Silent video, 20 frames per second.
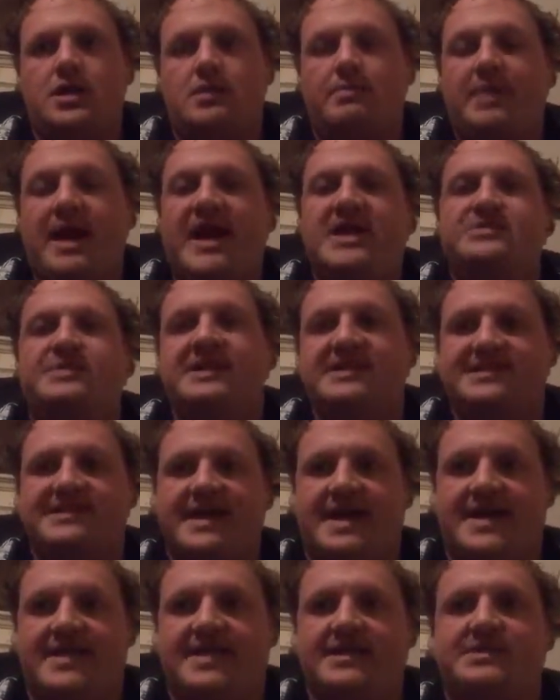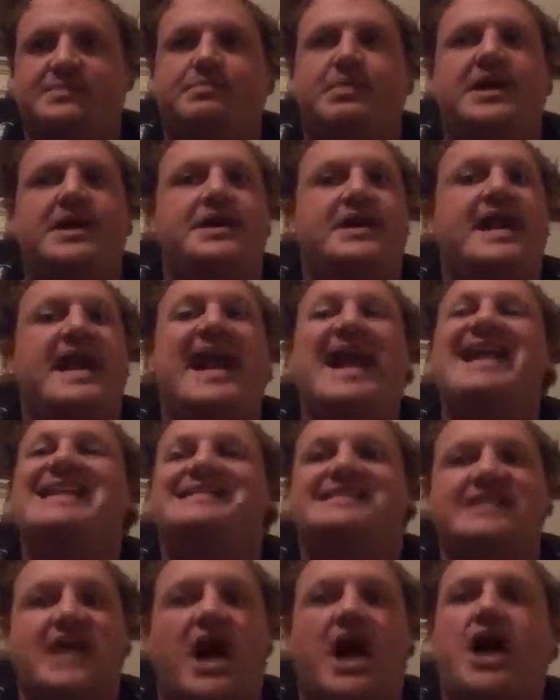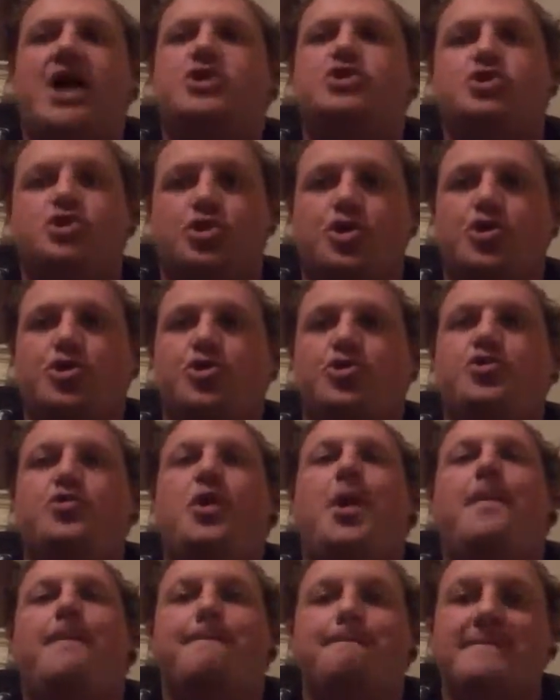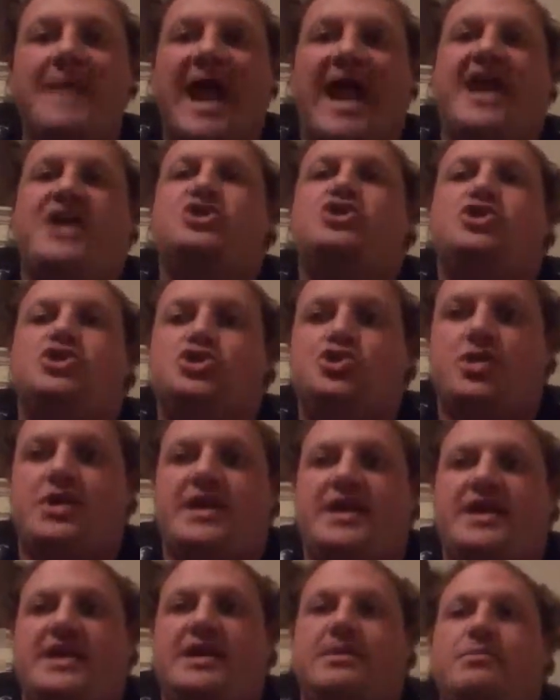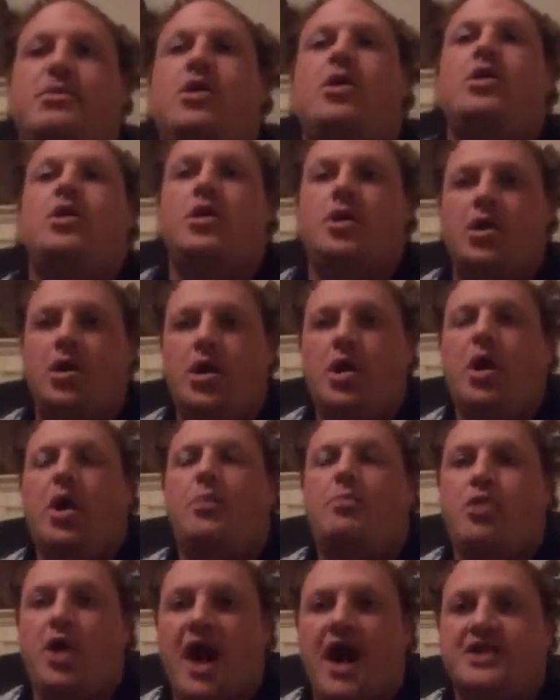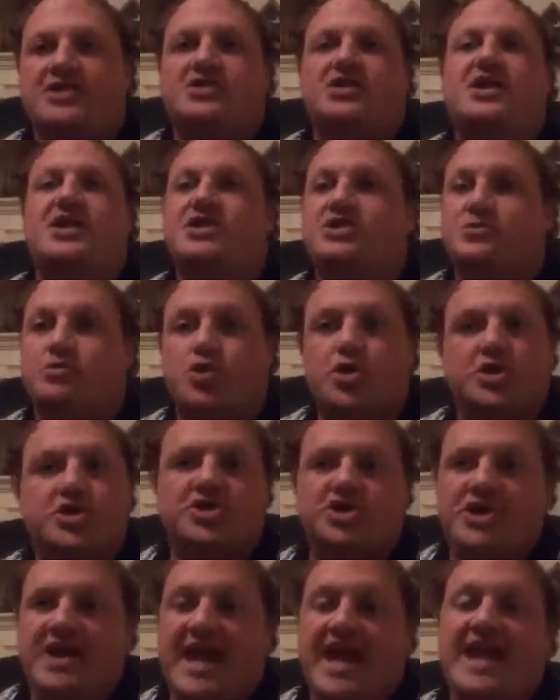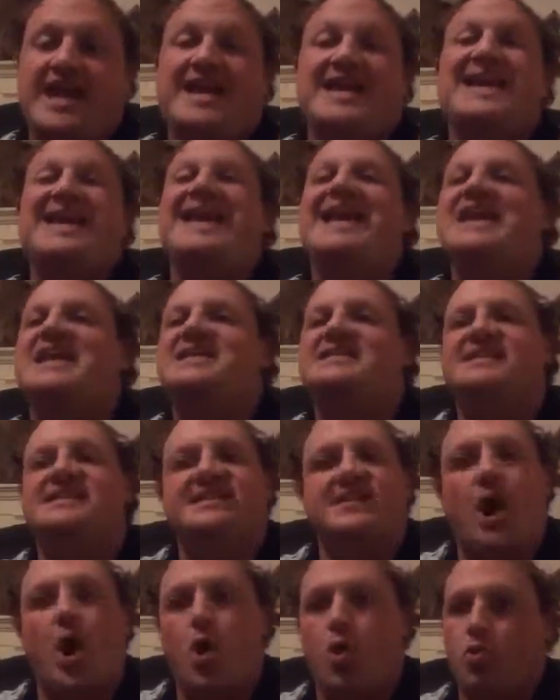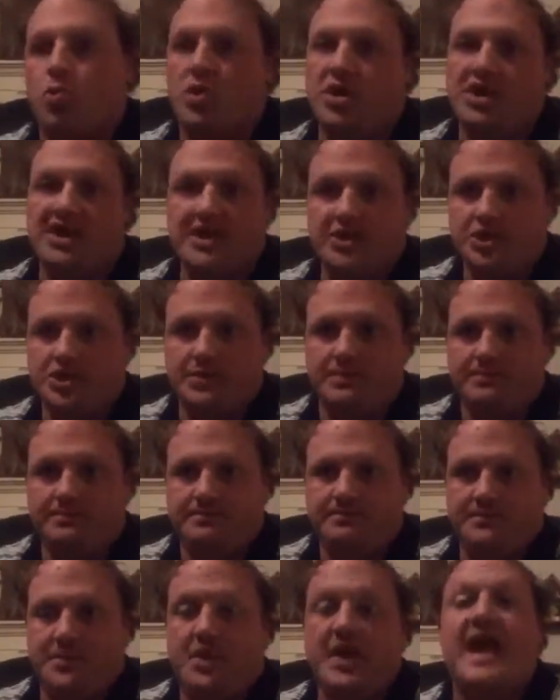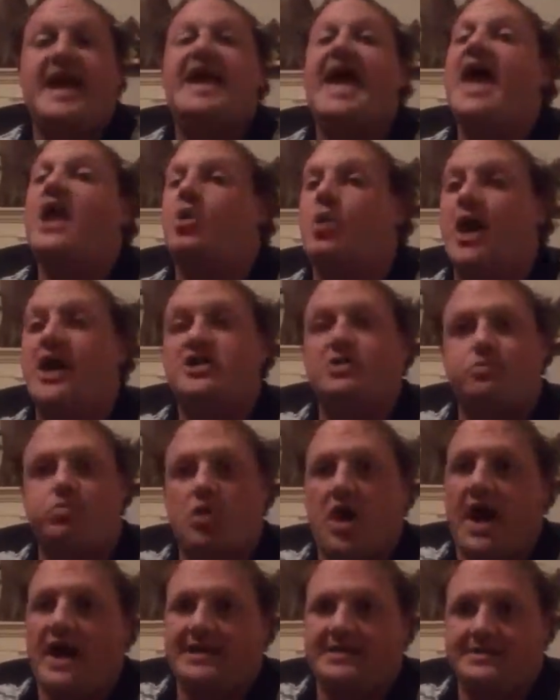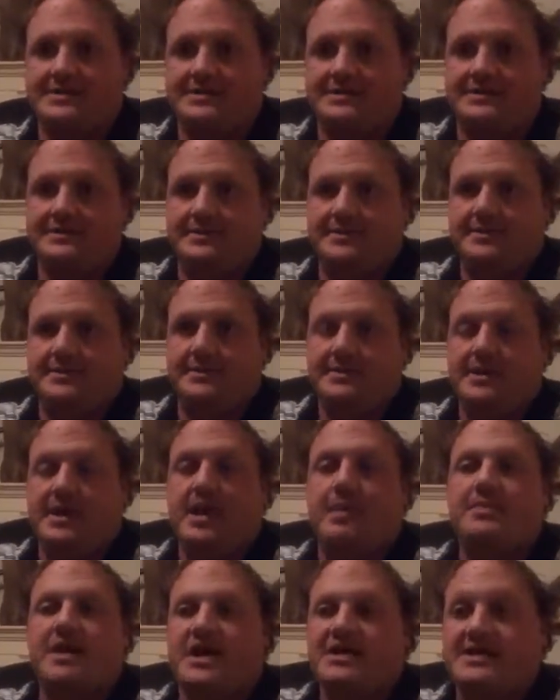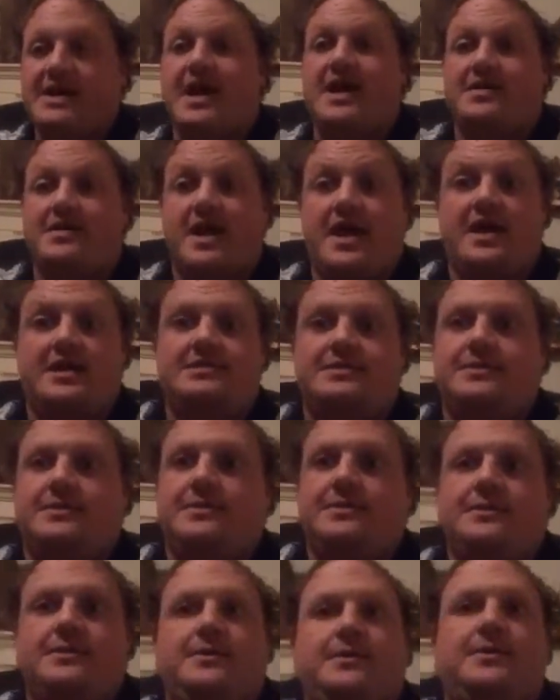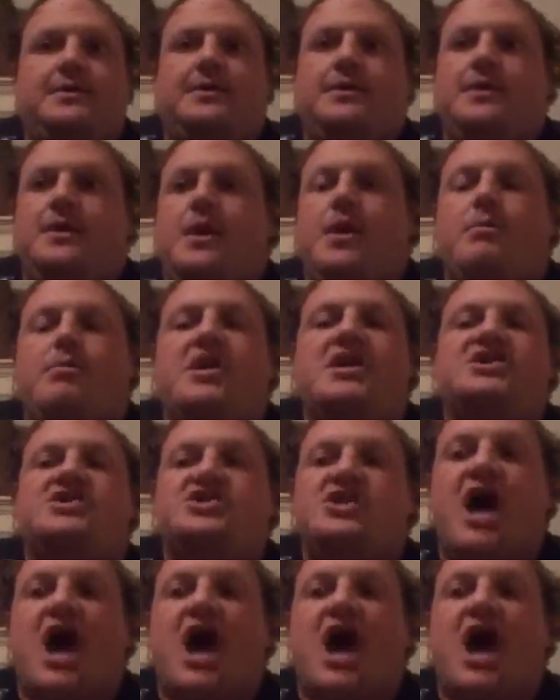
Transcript: pains me to say this, but it is not true mainstream Protestantism, Christianity. It is its own religion. Okay, he had a right to practice it. I'm not saying that. But it's